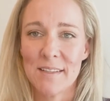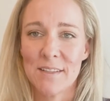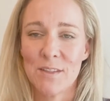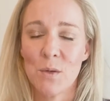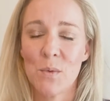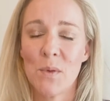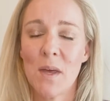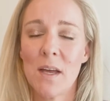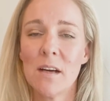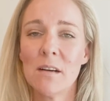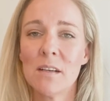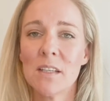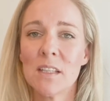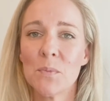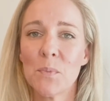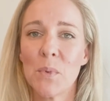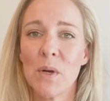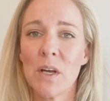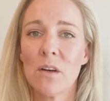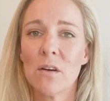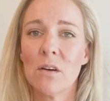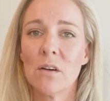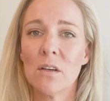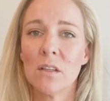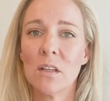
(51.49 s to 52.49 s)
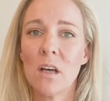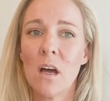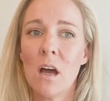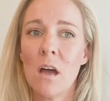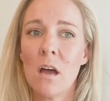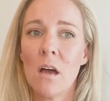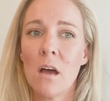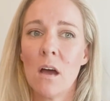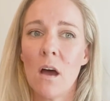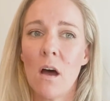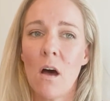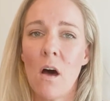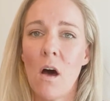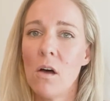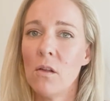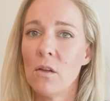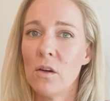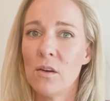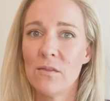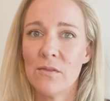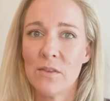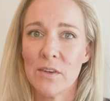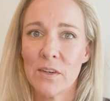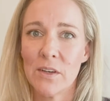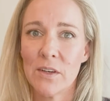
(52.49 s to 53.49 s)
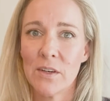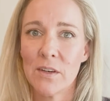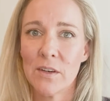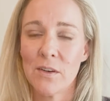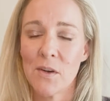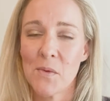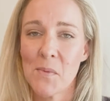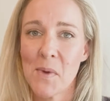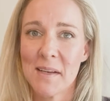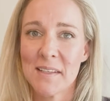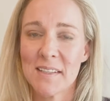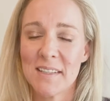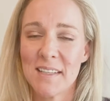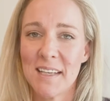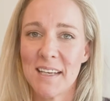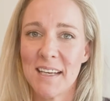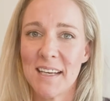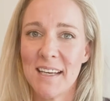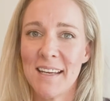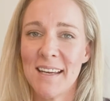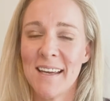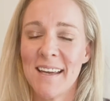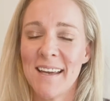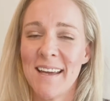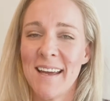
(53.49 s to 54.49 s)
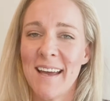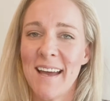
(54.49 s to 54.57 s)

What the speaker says: So they are sprinkled all over Quebec City